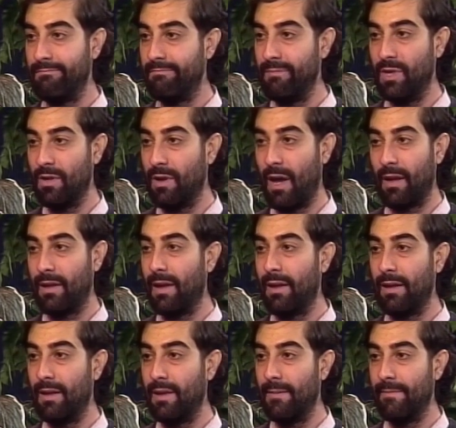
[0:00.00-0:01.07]
you're not
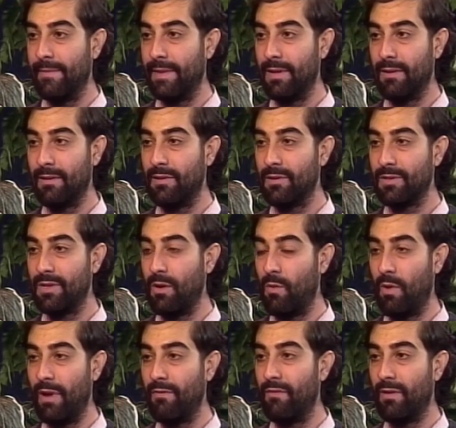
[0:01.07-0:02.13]
getting in. There's no
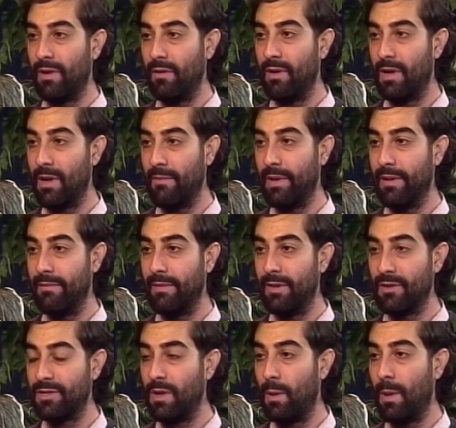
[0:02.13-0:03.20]
way for you to come in.
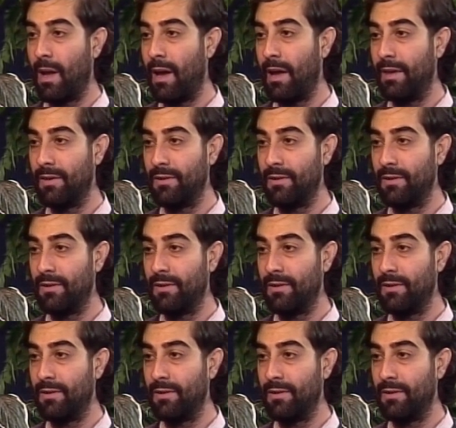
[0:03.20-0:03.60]
There's no line,